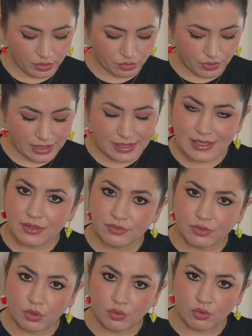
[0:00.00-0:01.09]
grains of
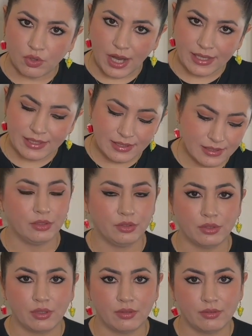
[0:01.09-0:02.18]
rice in
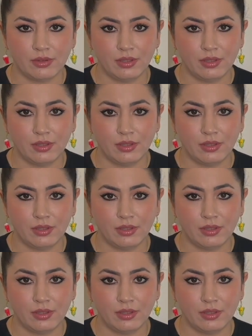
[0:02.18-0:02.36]
your